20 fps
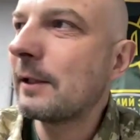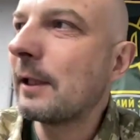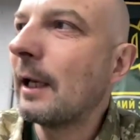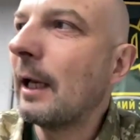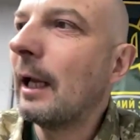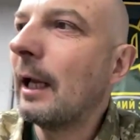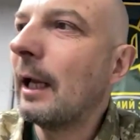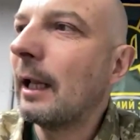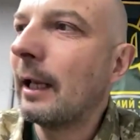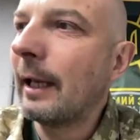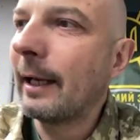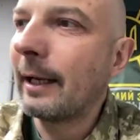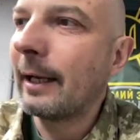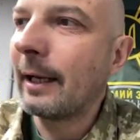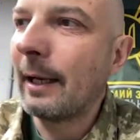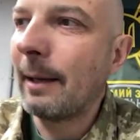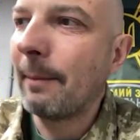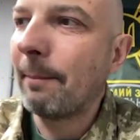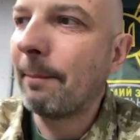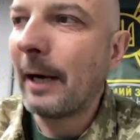This is
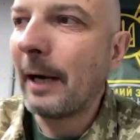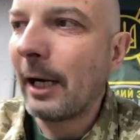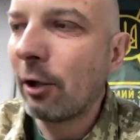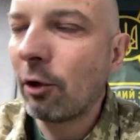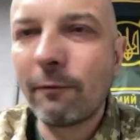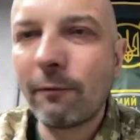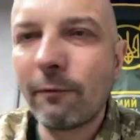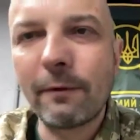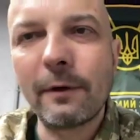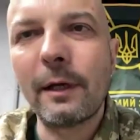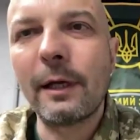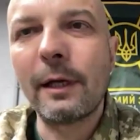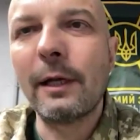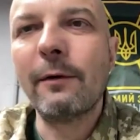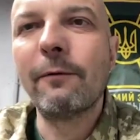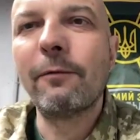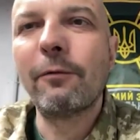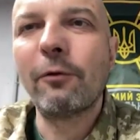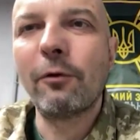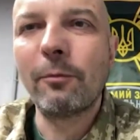like a part
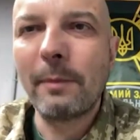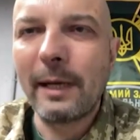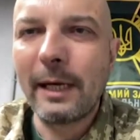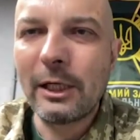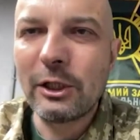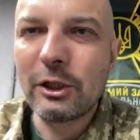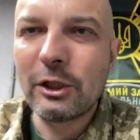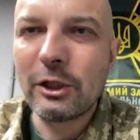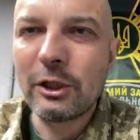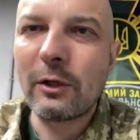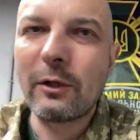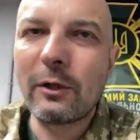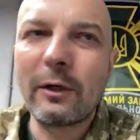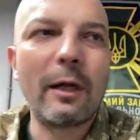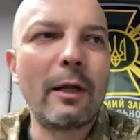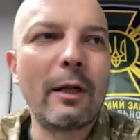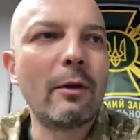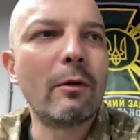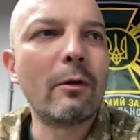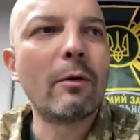of an
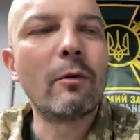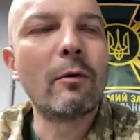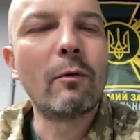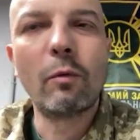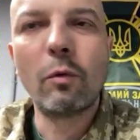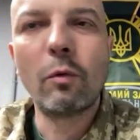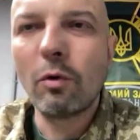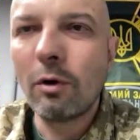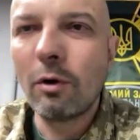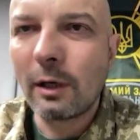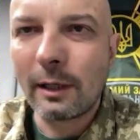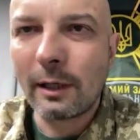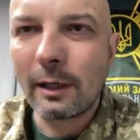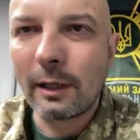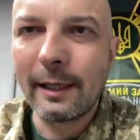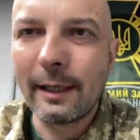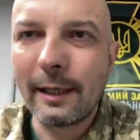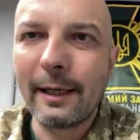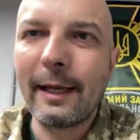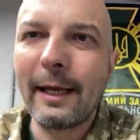informational
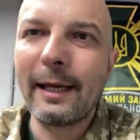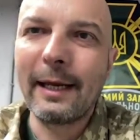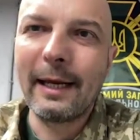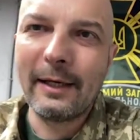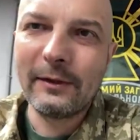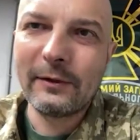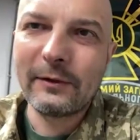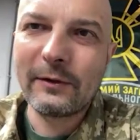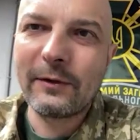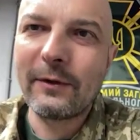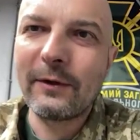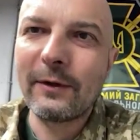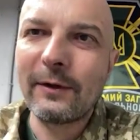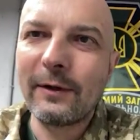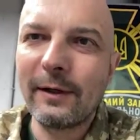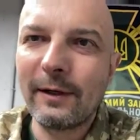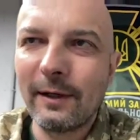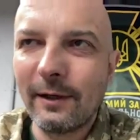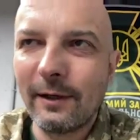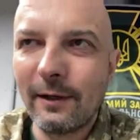war
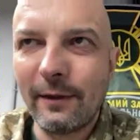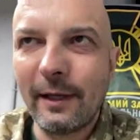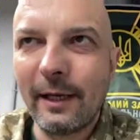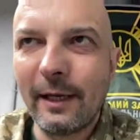against